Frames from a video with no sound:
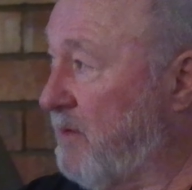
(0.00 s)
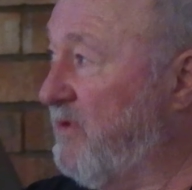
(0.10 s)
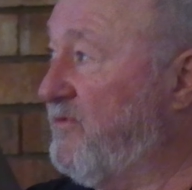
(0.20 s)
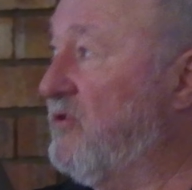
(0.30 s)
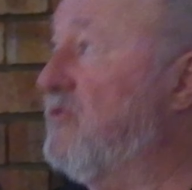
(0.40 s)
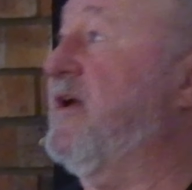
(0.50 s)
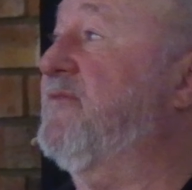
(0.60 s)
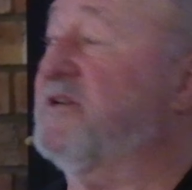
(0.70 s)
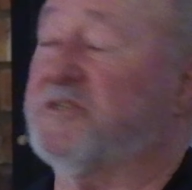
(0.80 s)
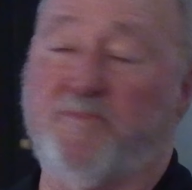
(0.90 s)
some of you
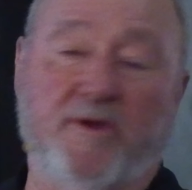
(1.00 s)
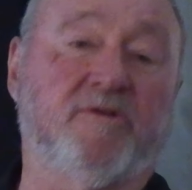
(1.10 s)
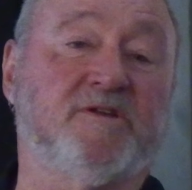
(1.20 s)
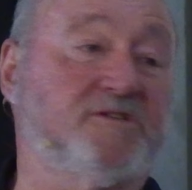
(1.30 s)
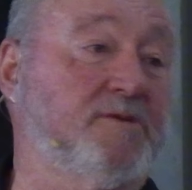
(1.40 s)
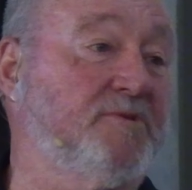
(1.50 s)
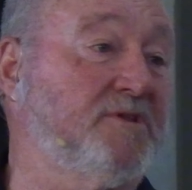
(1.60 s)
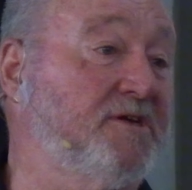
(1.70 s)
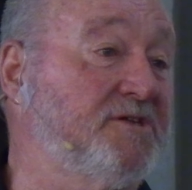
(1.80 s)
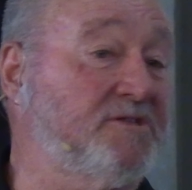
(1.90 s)
have experienced some
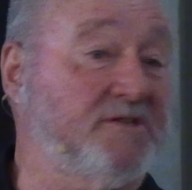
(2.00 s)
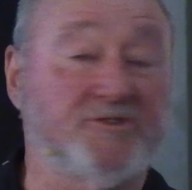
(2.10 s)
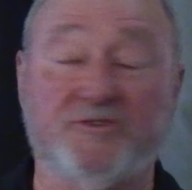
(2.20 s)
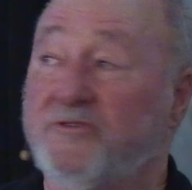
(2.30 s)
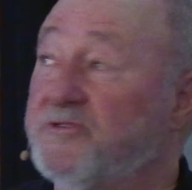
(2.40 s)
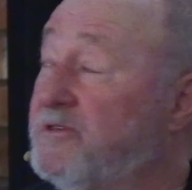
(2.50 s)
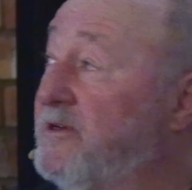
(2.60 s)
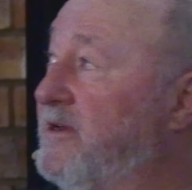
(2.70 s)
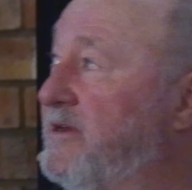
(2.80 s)
of these issues,